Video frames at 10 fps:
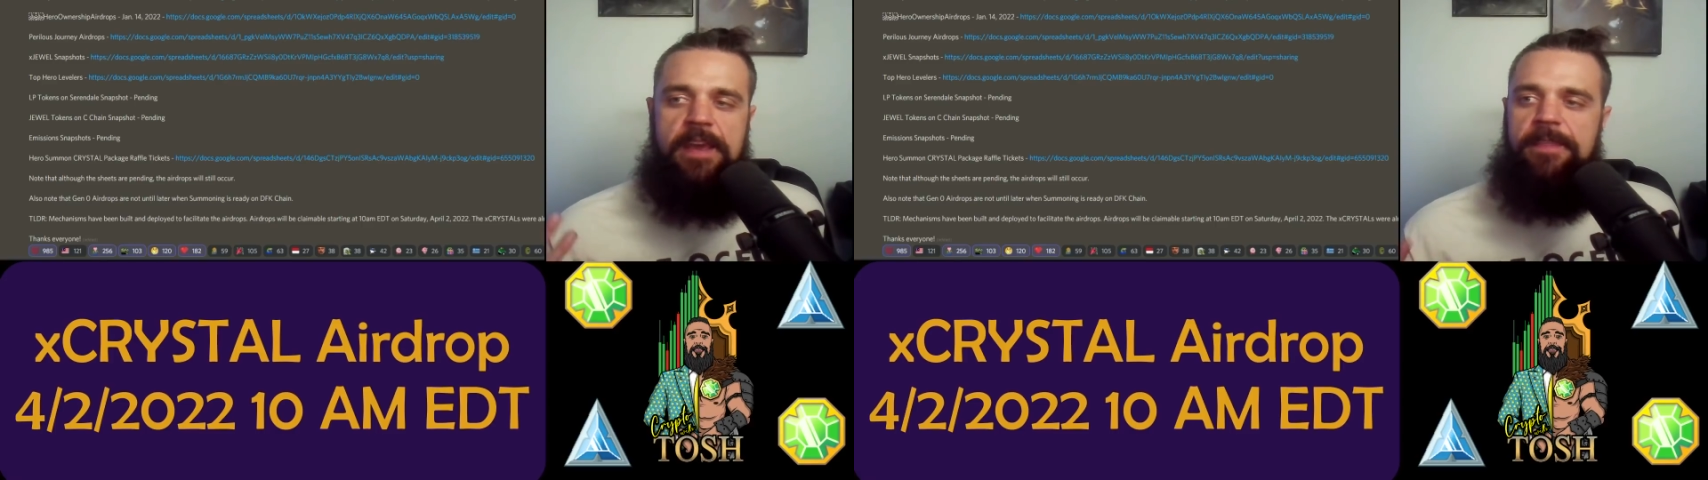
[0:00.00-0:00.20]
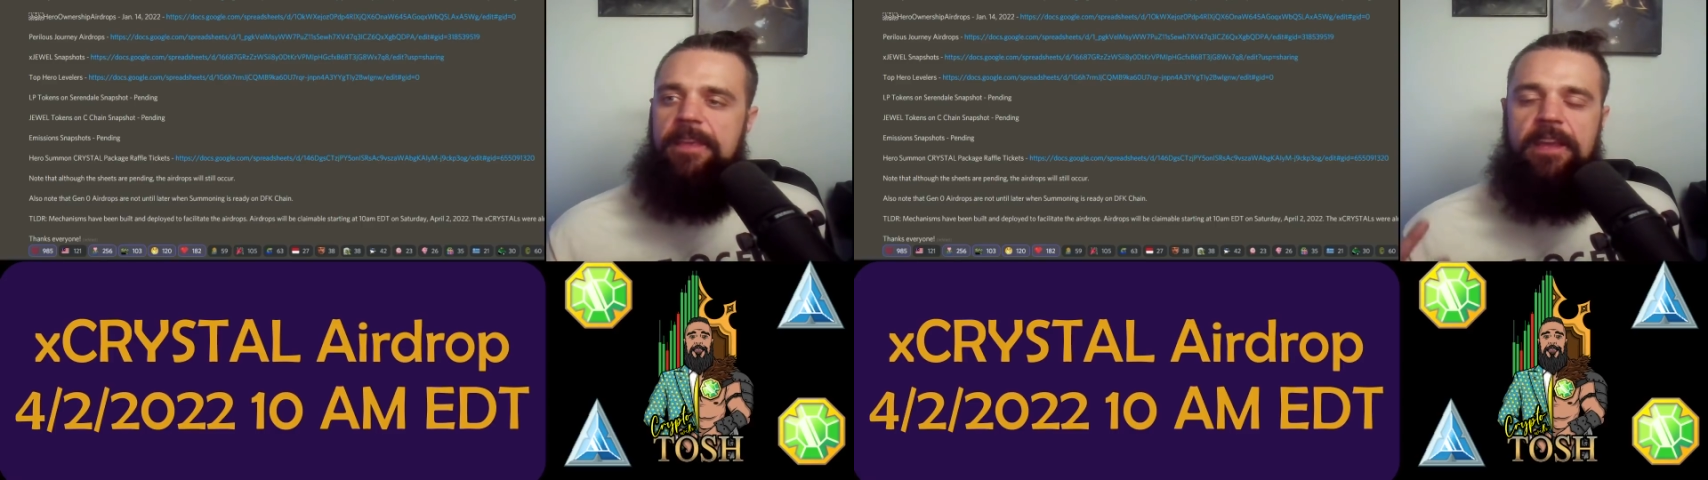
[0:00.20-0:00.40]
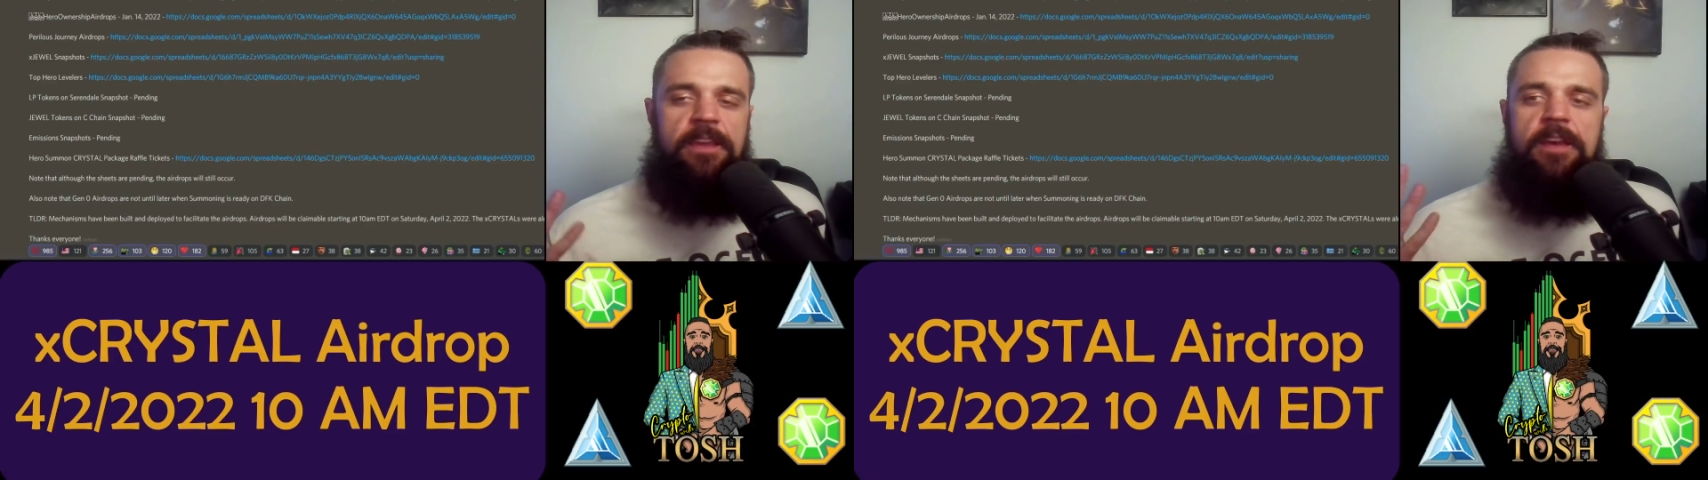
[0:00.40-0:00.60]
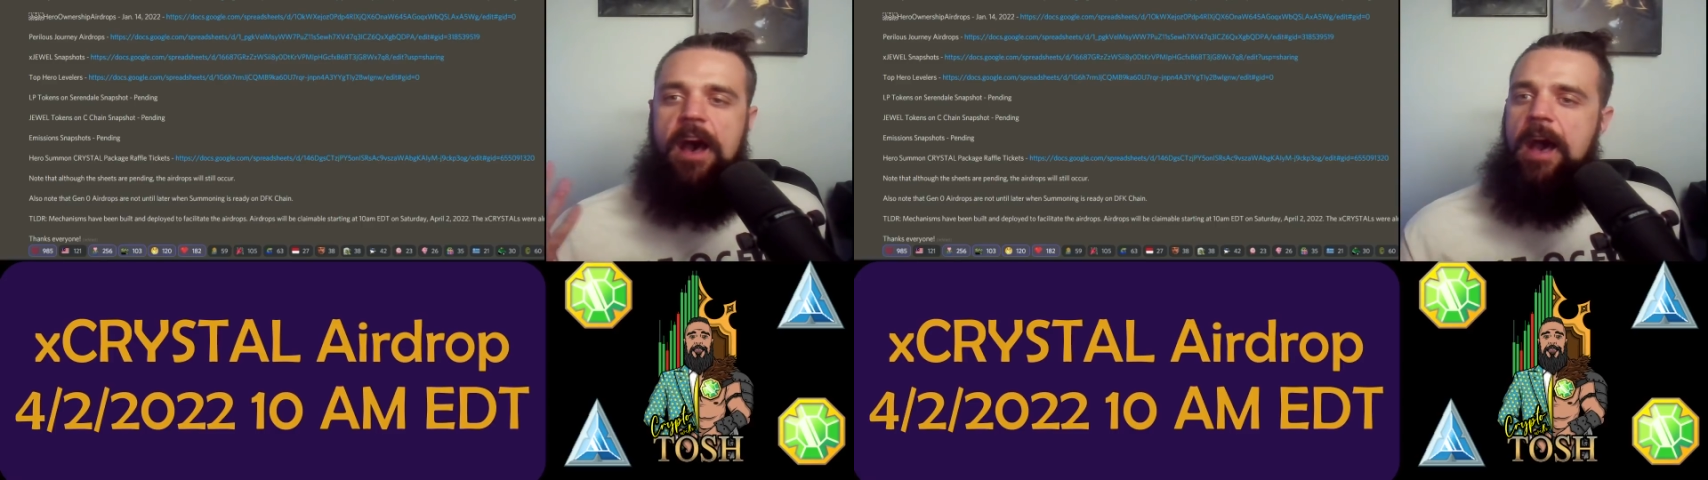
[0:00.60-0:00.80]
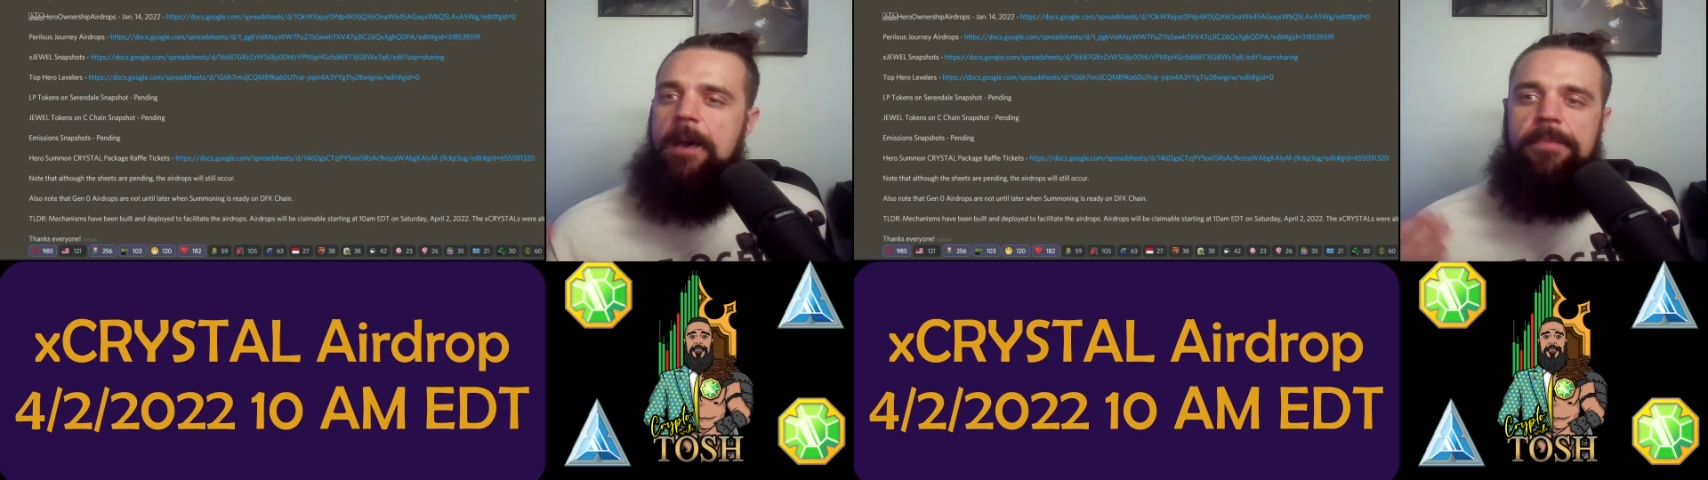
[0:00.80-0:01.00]
I think
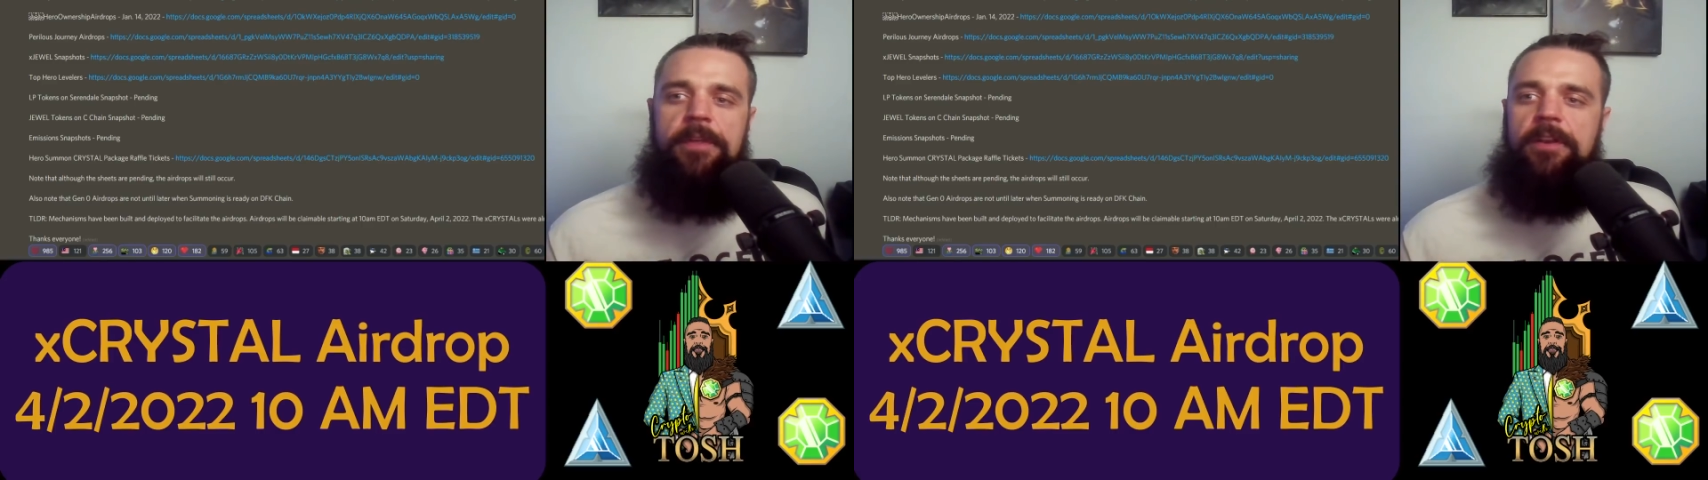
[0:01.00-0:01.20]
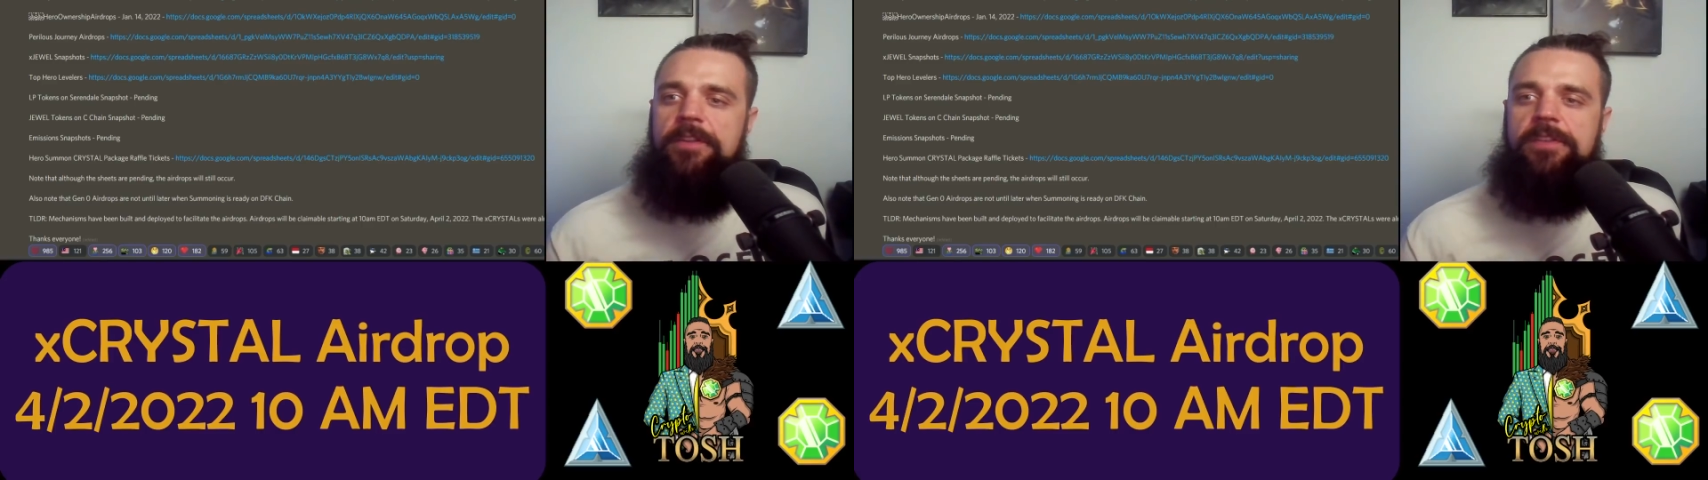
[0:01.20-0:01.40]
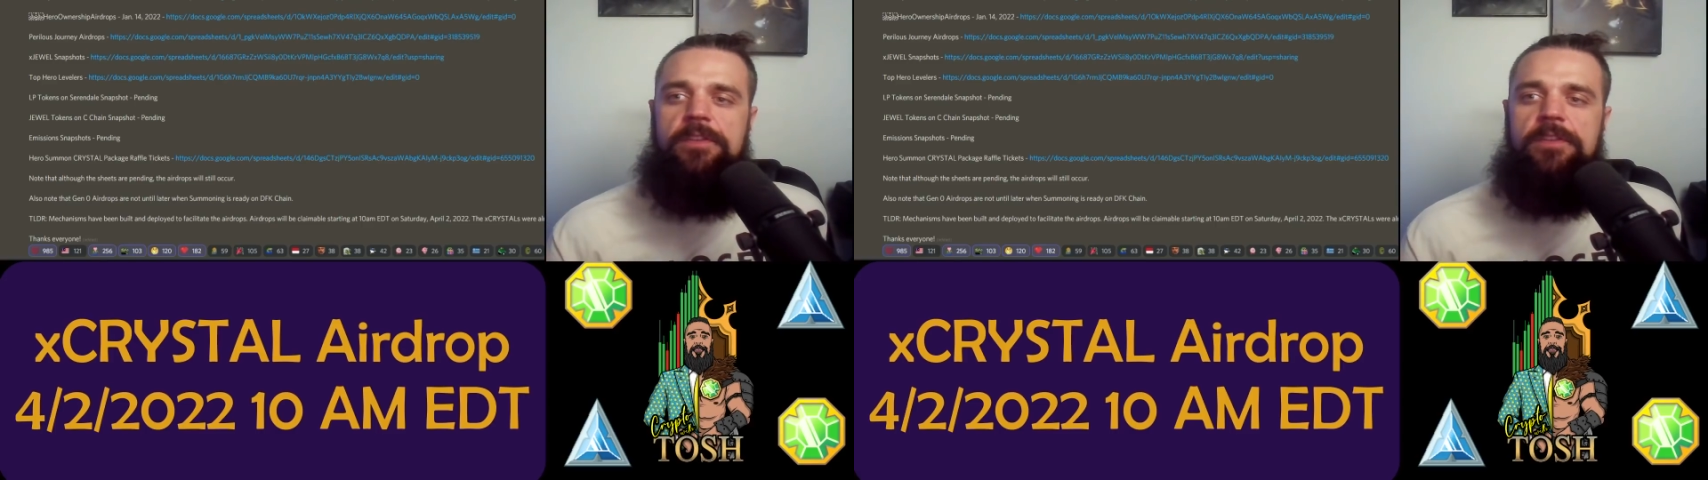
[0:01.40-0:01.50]
there's